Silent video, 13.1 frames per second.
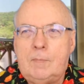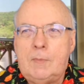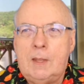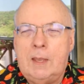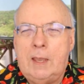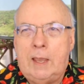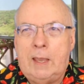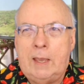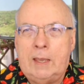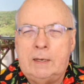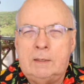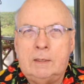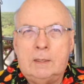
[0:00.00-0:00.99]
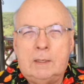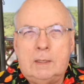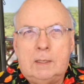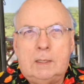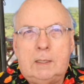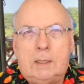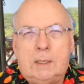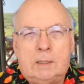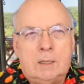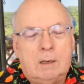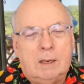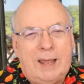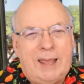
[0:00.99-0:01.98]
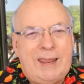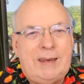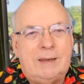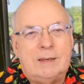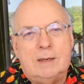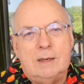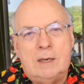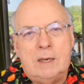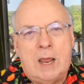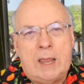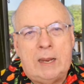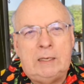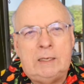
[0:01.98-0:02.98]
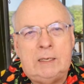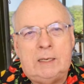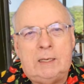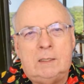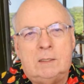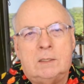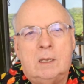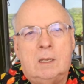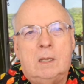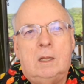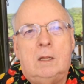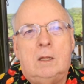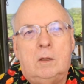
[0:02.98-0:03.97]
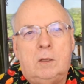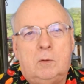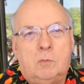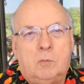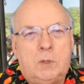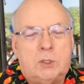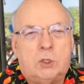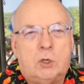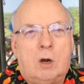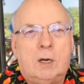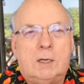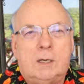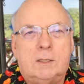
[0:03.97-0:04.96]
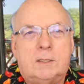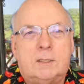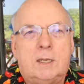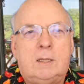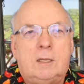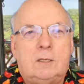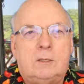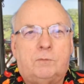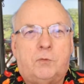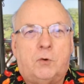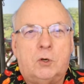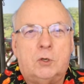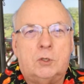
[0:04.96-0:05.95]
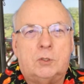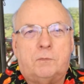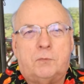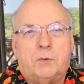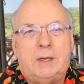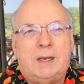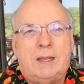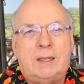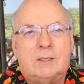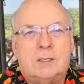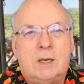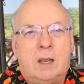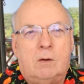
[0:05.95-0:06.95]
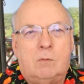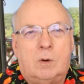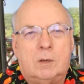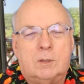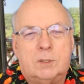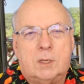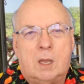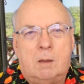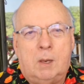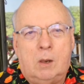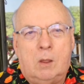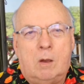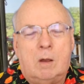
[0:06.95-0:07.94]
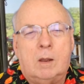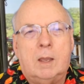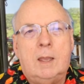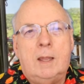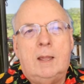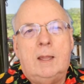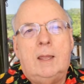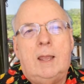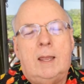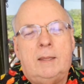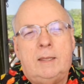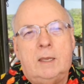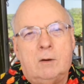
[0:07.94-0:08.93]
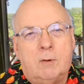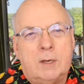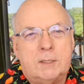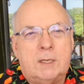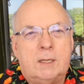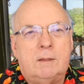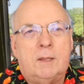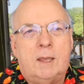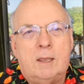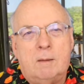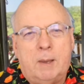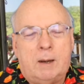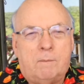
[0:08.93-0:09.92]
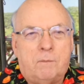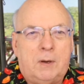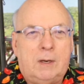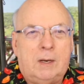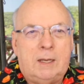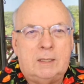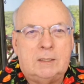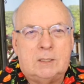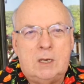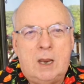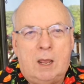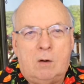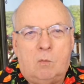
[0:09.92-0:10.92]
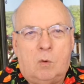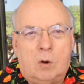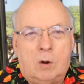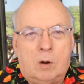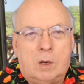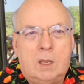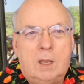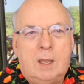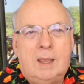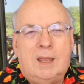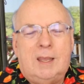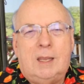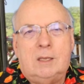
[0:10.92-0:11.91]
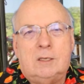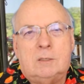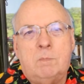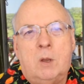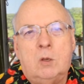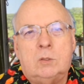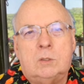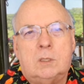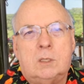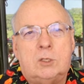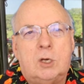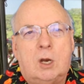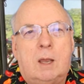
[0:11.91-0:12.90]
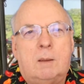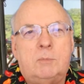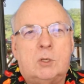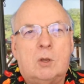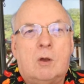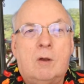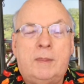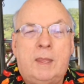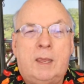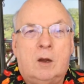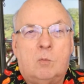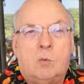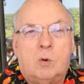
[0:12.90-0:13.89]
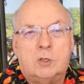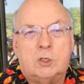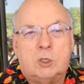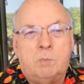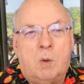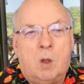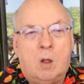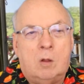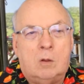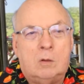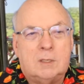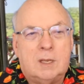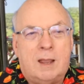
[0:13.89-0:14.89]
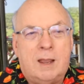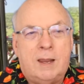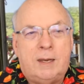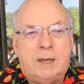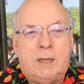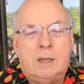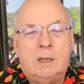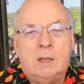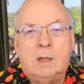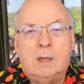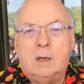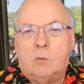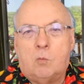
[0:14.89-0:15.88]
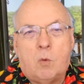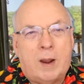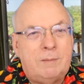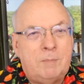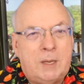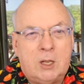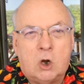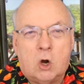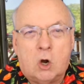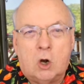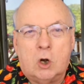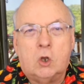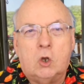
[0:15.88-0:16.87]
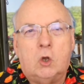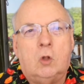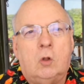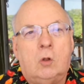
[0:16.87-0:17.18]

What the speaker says: And in the late 90s, we started to see these first freelance networks come along. And the interesting thing about a freelance network is most of the jobs on there were small, tiny, write me an article,